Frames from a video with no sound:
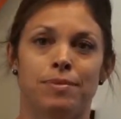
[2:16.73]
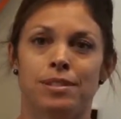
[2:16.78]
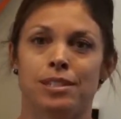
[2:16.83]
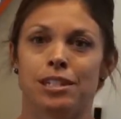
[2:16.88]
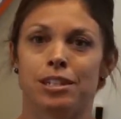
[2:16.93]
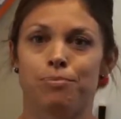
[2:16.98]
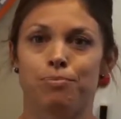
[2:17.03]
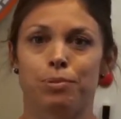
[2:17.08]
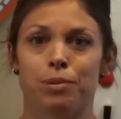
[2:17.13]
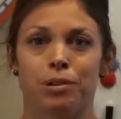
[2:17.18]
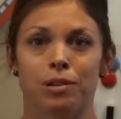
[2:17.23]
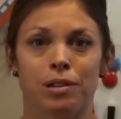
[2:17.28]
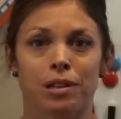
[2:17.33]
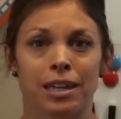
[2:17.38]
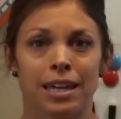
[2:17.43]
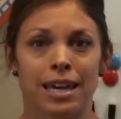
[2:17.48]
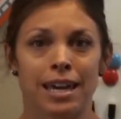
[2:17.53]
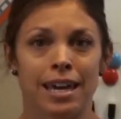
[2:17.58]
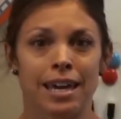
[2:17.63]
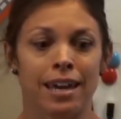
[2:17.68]

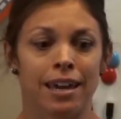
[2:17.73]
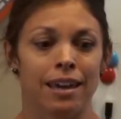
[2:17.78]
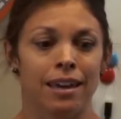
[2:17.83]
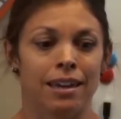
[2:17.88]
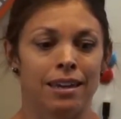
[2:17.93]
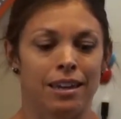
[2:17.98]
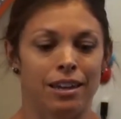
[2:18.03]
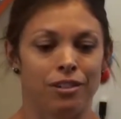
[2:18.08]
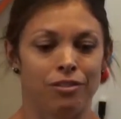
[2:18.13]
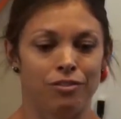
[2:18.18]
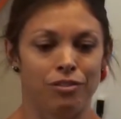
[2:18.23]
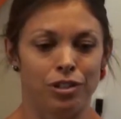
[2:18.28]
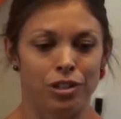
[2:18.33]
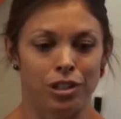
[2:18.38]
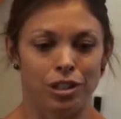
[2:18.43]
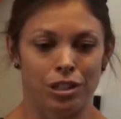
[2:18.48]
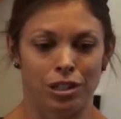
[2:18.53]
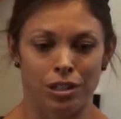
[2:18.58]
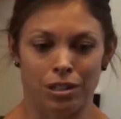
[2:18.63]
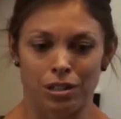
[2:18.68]
Typically, if
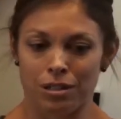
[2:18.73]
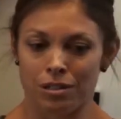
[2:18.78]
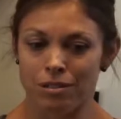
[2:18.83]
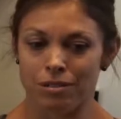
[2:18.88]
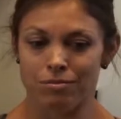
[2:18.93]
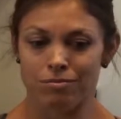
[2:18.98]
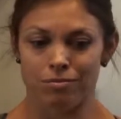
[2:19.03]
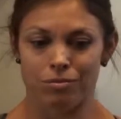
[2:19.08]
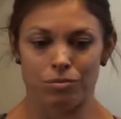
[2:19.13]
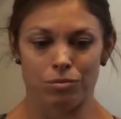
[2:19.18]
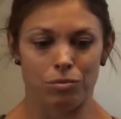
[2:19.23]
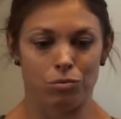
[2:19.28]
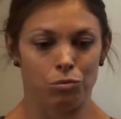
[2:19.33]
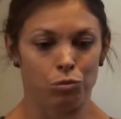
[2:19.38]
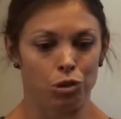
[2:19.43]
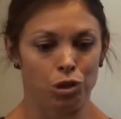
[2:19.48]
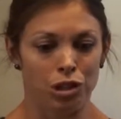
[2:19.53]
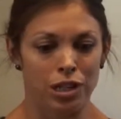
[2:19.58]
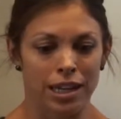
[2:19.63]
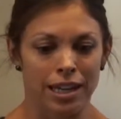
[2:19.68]
you're
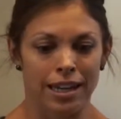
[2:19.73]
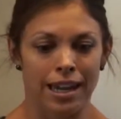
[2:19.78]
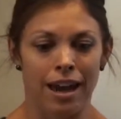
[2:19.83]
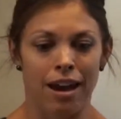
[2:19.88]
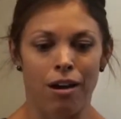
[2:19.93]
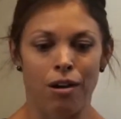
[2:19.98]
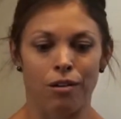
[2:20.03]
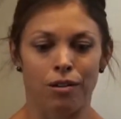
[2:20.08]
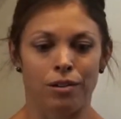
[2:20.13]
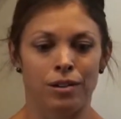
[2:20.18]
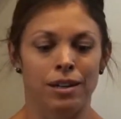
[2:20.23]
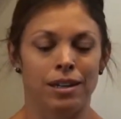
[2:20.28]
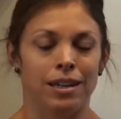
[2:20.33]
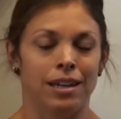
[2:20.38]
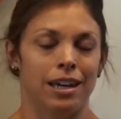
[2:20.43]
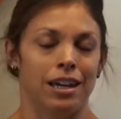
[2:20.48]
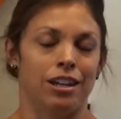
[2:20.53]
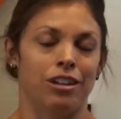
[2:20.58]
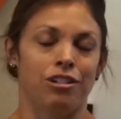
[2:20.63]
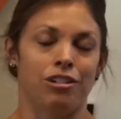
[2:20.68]
working out
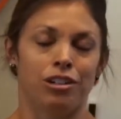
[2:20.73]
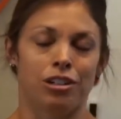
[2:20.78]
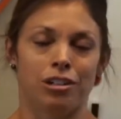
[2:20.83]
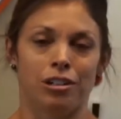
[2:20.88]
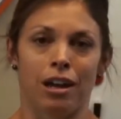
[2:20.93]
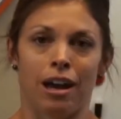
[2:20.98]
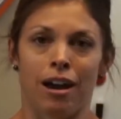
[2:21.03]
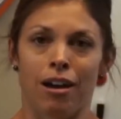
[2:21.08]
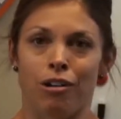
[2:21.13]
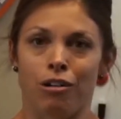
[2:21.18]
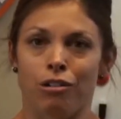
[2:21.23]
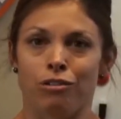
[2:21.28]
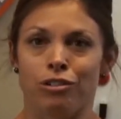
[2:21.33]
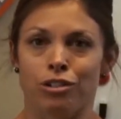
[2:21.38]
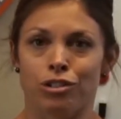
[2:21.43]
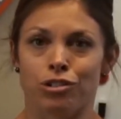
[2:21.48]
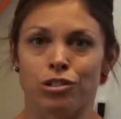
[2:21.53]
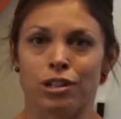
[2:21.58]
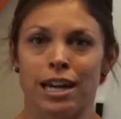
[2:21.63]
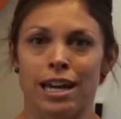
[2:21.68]
and you're not
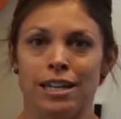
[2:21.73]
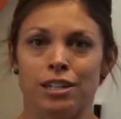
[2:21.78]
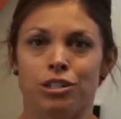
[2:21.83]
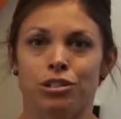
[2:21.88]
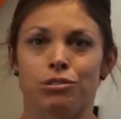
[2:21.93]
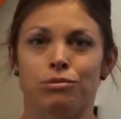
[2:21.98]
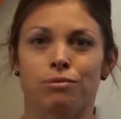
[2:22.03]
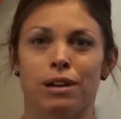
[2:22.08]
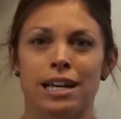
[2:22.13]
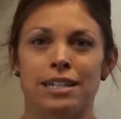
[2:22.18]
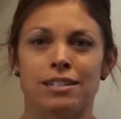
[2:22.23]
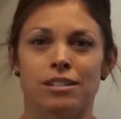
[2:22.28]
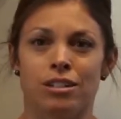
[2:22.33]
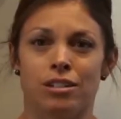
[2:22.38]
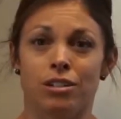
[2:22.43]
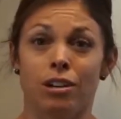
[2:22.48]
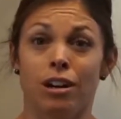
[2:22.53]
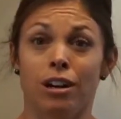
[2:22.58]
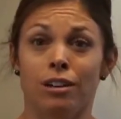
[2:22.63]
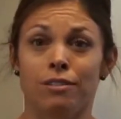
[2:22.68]
overtrained, your
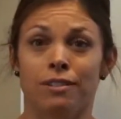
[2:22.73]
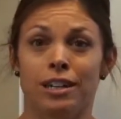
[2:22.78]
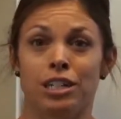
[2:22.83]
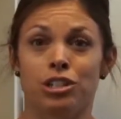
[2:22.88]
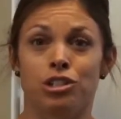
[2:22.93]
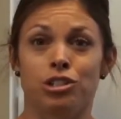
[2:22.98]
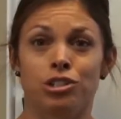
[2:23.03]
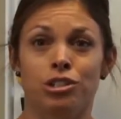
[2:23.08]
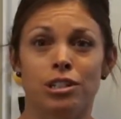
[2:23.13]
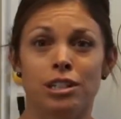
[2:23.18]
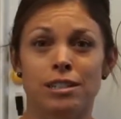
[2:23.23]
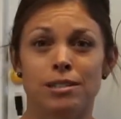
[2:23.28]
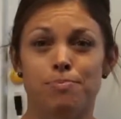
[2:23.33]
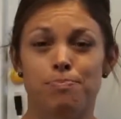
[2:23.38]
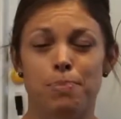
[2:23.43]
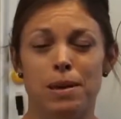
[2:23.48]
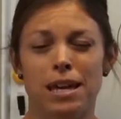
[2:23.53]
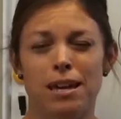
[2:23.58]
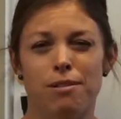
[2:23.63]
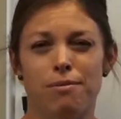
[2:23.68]
resting heart rate
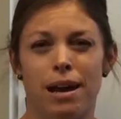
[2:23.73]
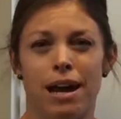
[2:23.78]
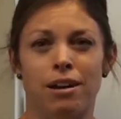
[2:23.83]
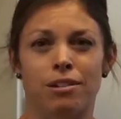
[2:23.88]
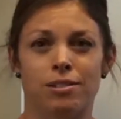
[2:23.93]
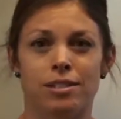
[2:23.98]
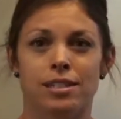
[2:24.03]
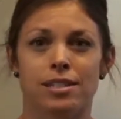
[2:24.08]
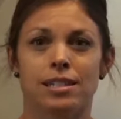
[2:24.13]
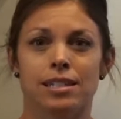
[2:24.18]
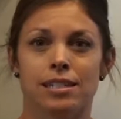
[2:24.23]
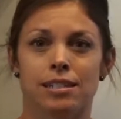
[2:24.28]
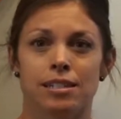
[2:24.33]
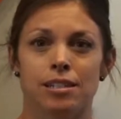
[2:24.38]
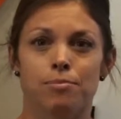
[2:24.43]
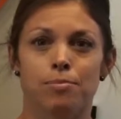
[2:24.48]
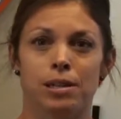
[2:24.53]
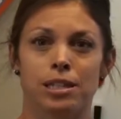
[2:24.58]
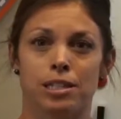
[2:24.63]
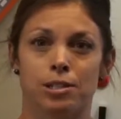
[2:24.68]
should be around
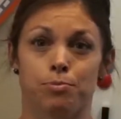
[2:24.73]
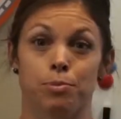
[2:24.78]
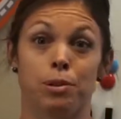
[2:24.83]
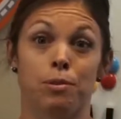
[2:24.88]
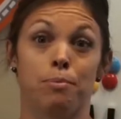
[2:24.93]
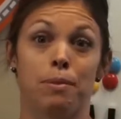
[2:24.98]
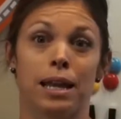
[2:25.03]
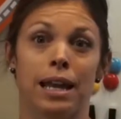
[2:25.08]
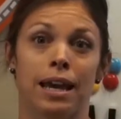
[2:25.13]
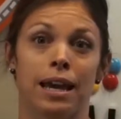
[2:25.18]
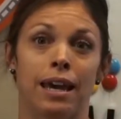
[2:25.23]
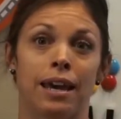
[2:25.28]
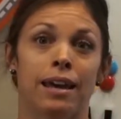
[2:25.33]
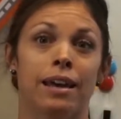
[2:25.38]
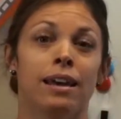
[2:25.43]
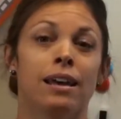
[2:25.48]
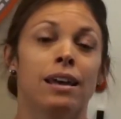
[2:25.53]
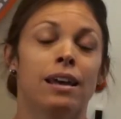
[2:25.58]
60 beats per minute.